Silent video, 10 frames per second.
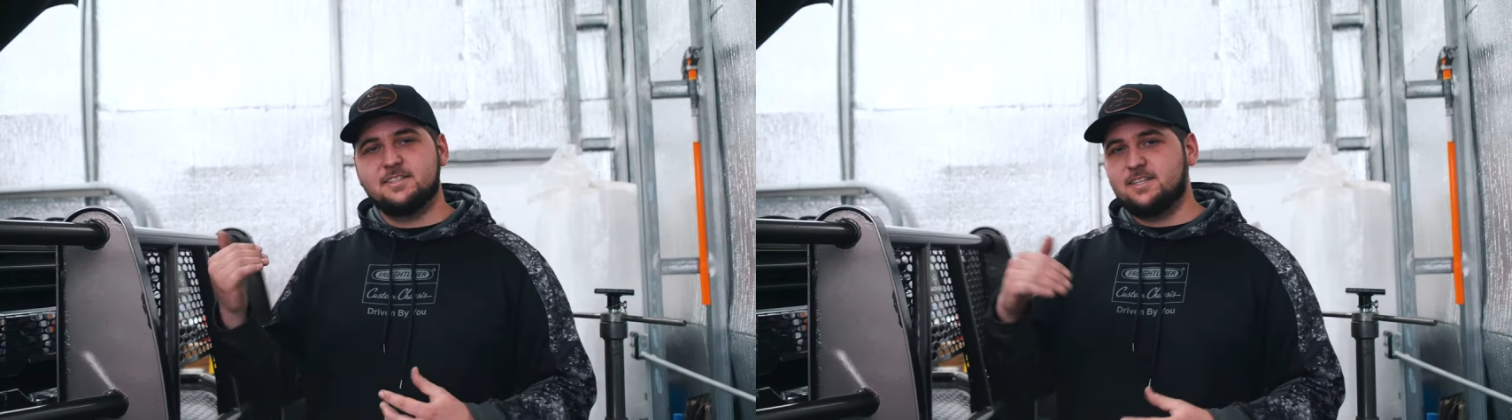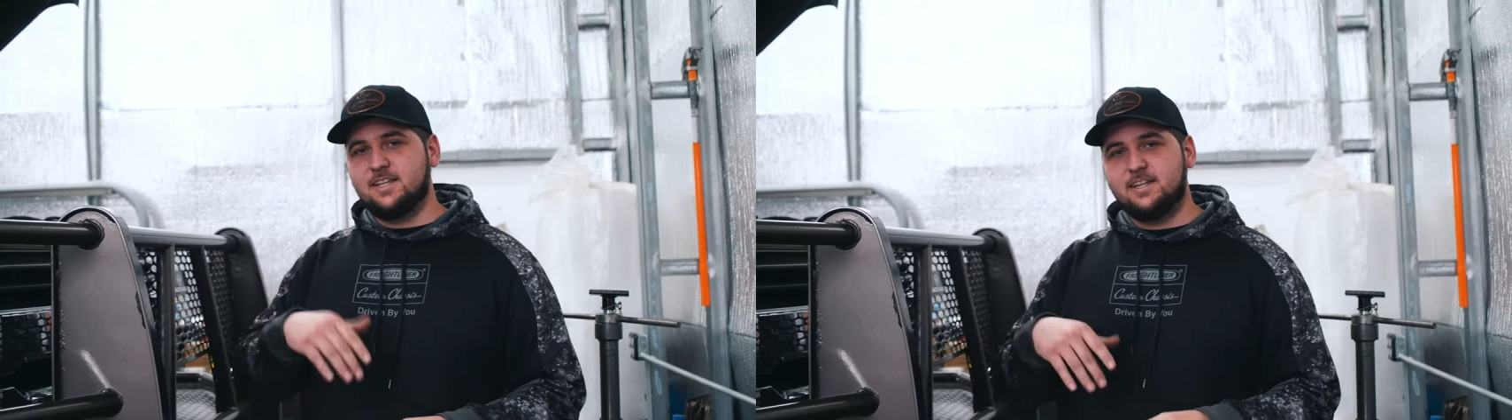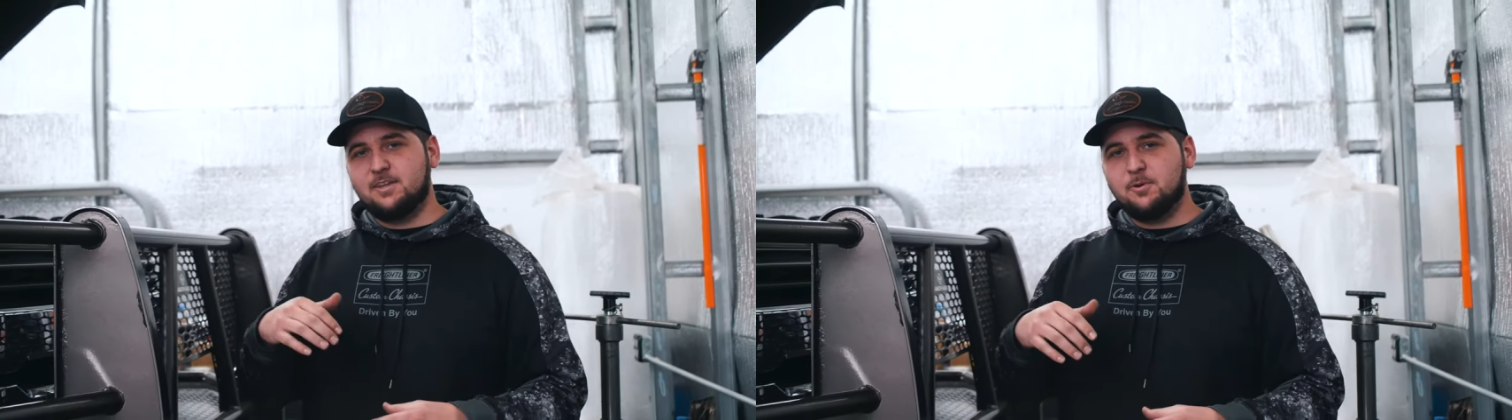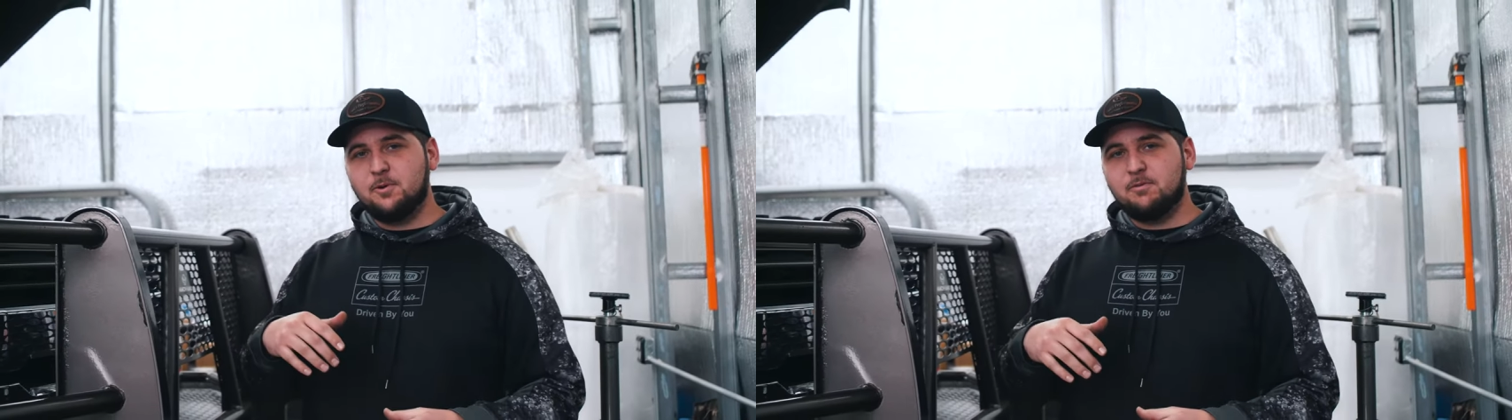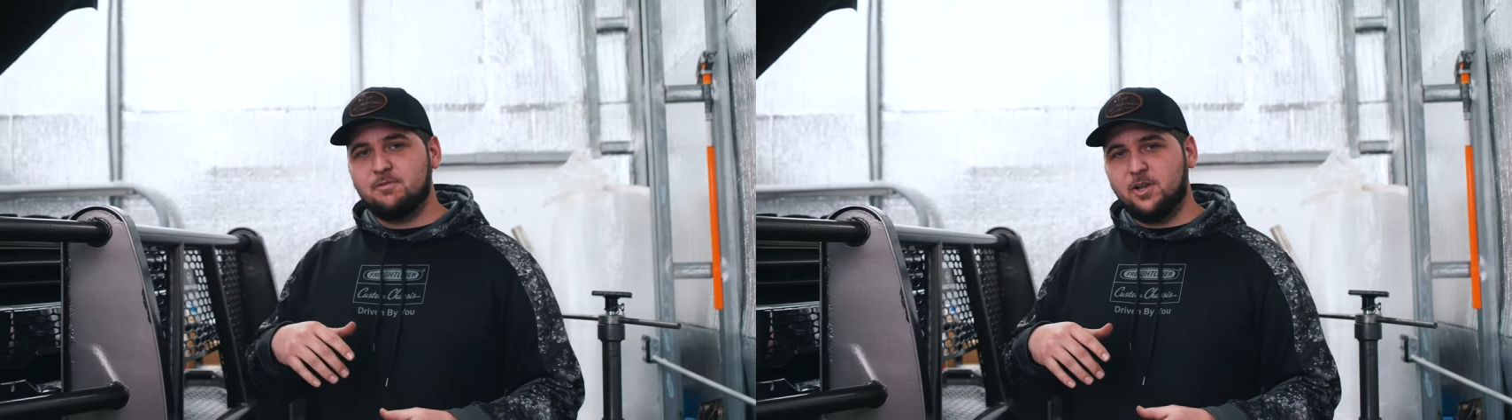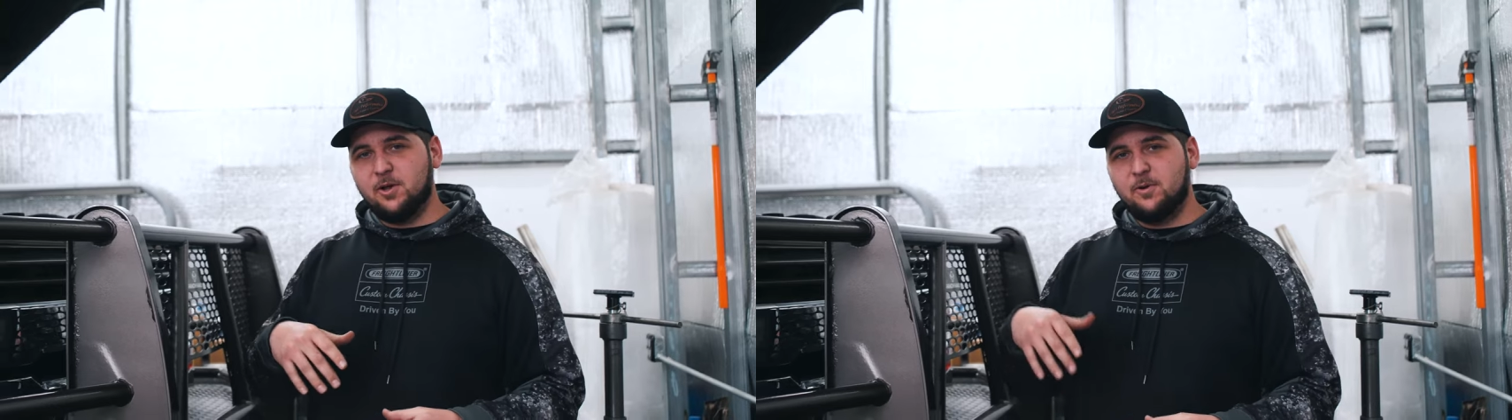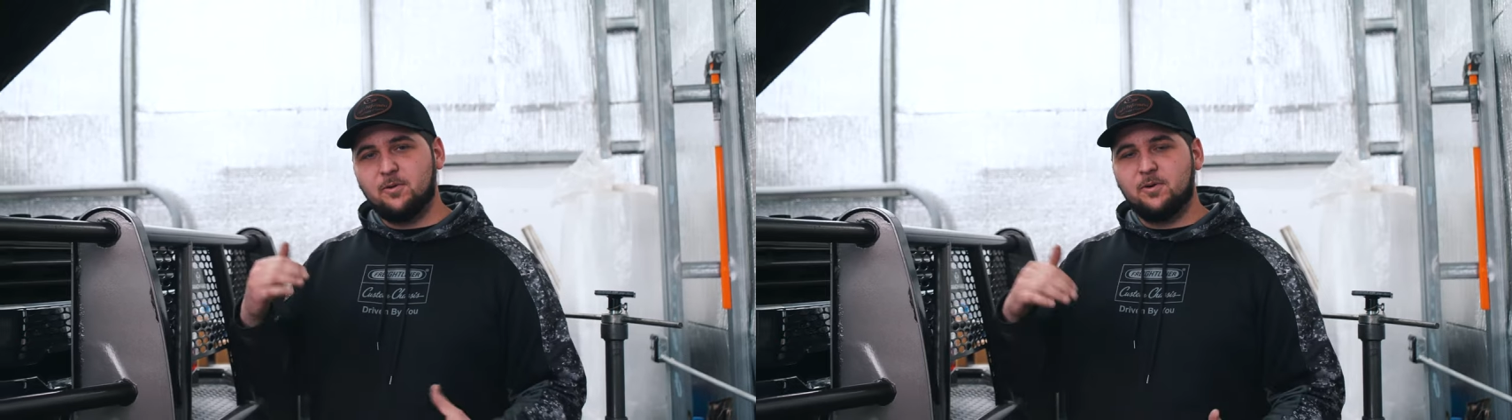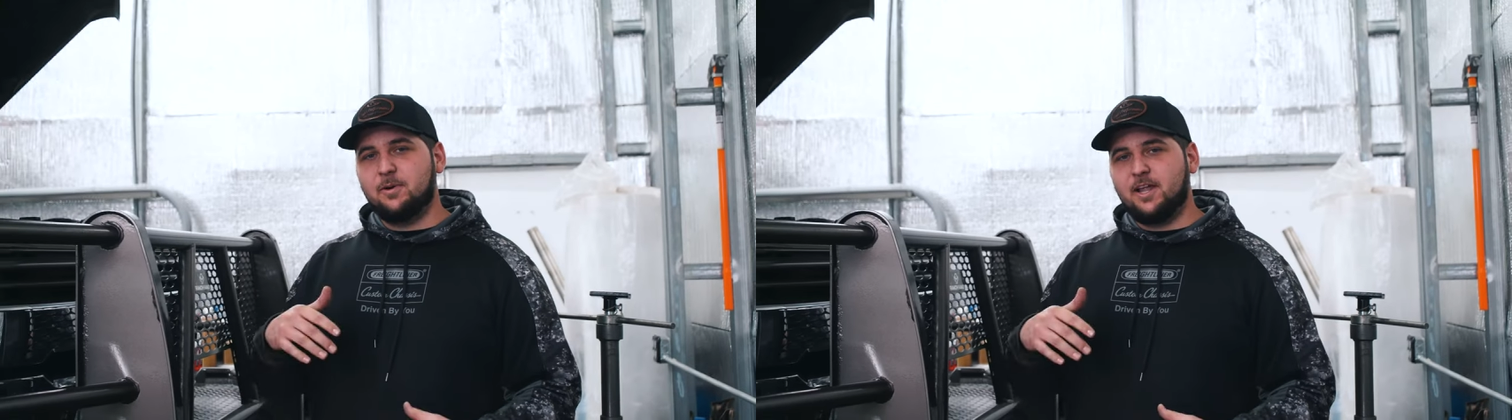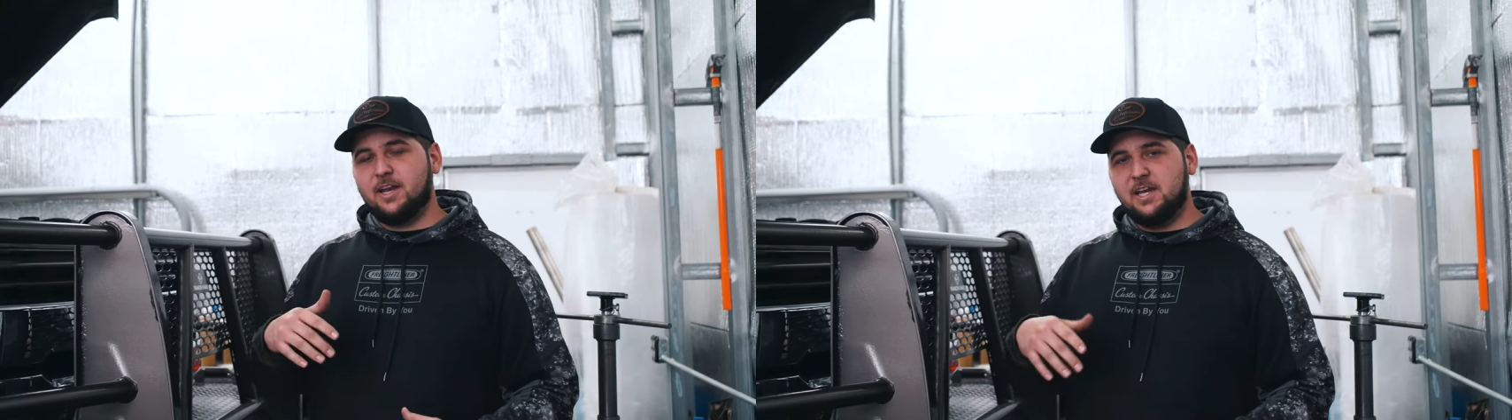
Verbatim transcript: just to let the oil flow a lot